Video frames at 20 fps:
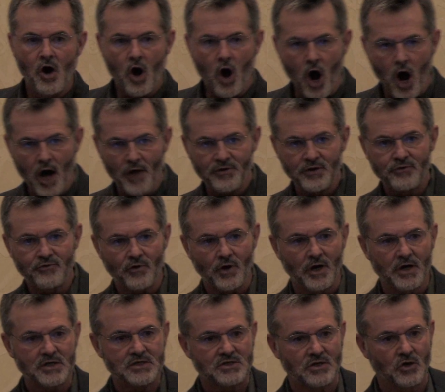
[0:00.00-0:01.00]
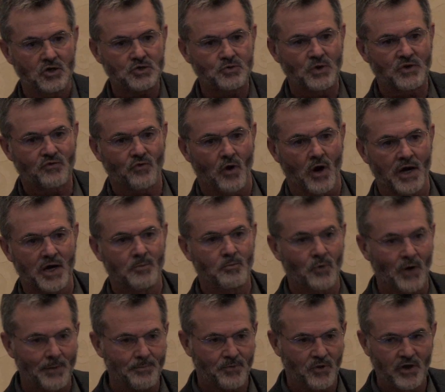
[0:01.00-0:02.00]
on the drugs, those withdrawn
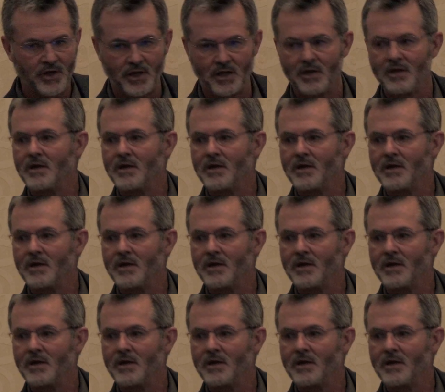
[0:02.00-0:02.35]
abruptly